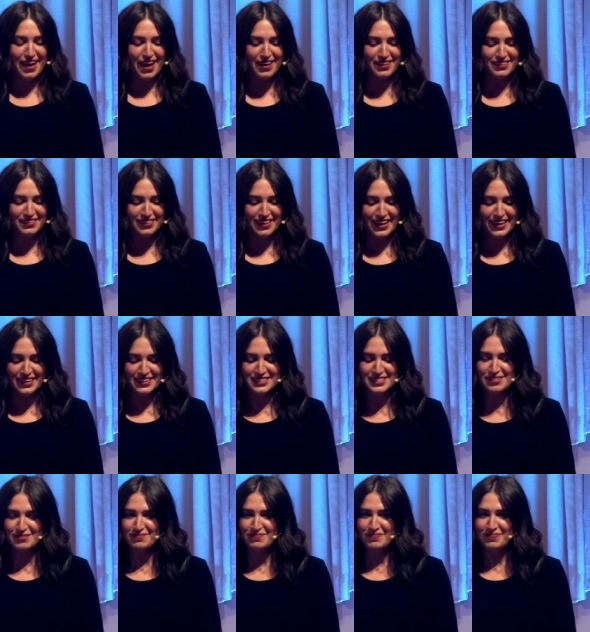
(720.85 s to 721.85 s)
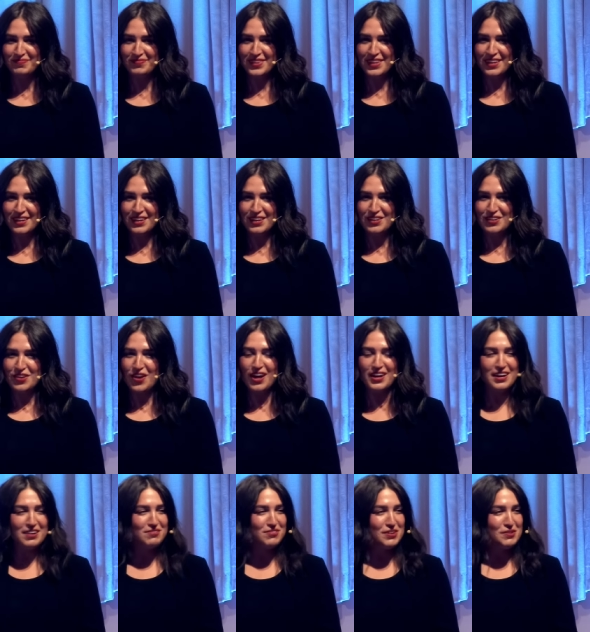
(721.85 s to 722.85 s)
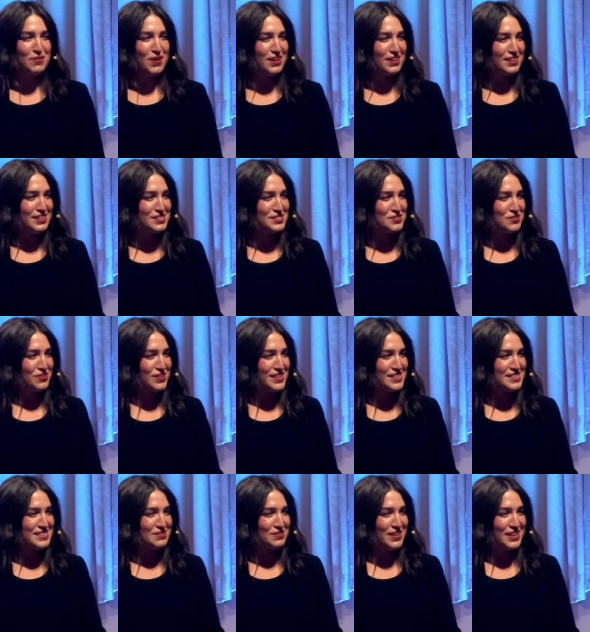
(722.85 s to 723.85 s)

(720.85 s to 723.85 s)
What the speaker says: that light. Not every one of the stories that